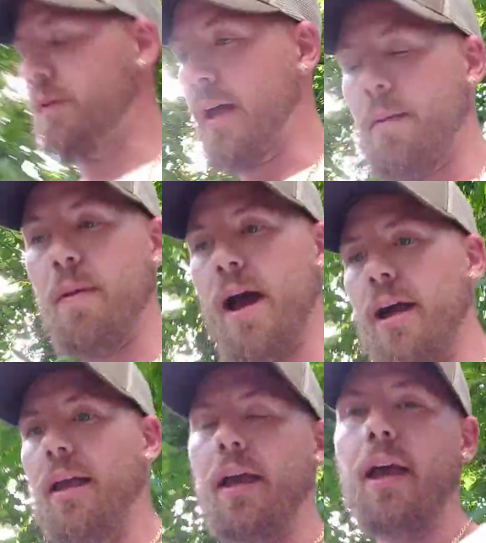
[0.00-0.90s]
put that
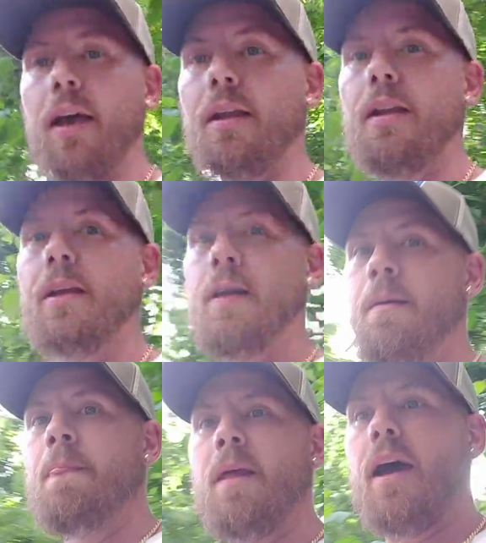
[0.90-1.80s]
back in
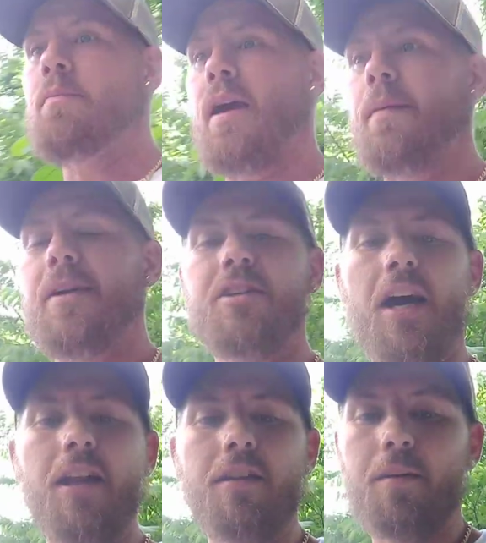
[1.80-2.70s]
and maybe
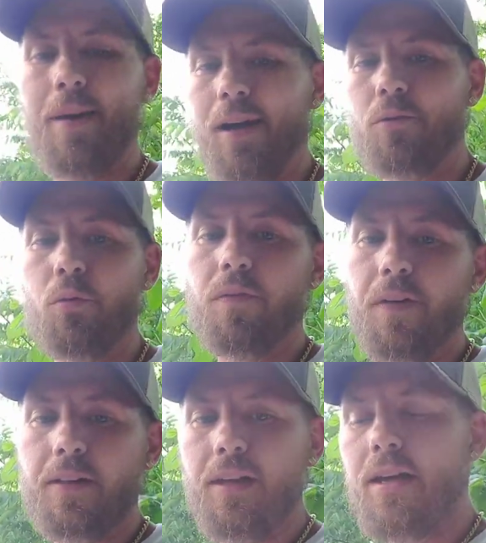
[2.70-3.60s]
jet it to about
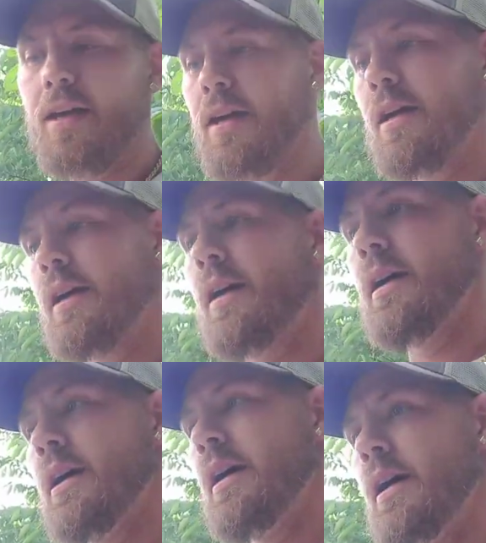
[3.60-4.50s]
250.
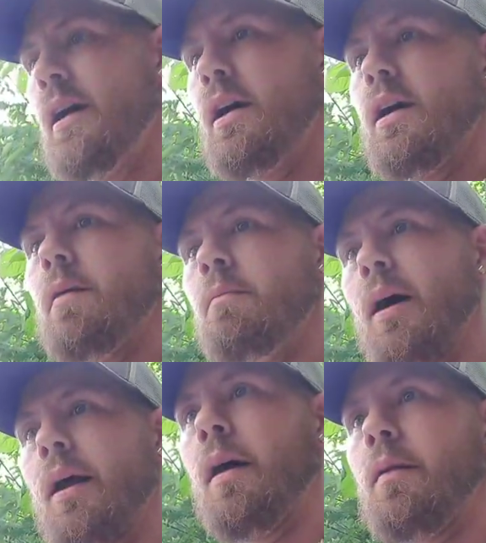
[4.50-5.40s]

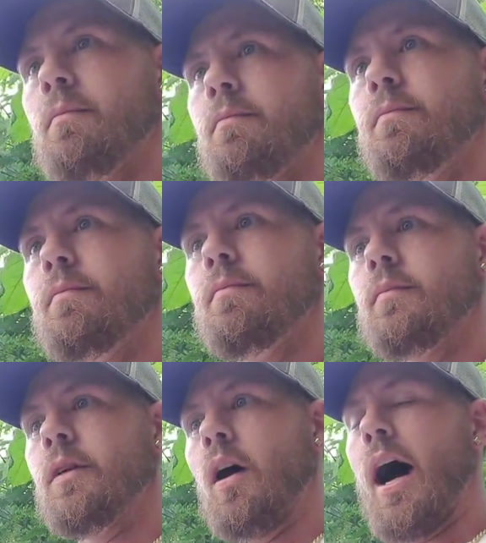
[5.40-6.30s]
But
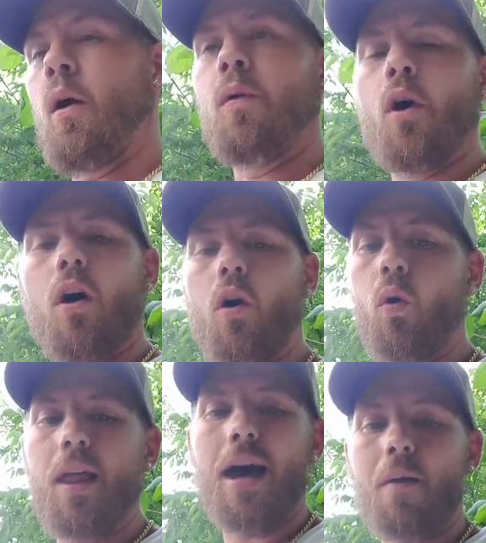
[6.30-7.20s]
you know, I don't know a
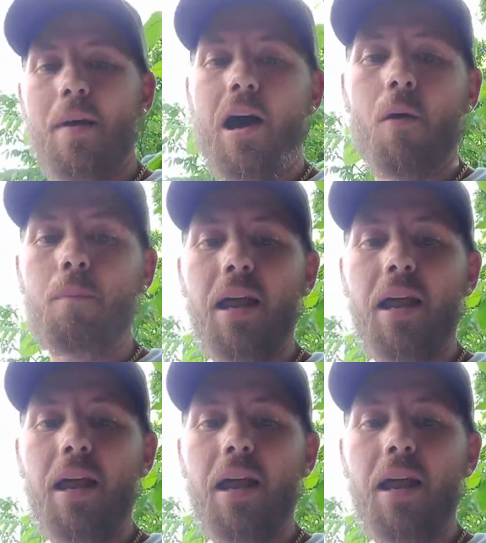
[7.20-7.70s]
whole lot about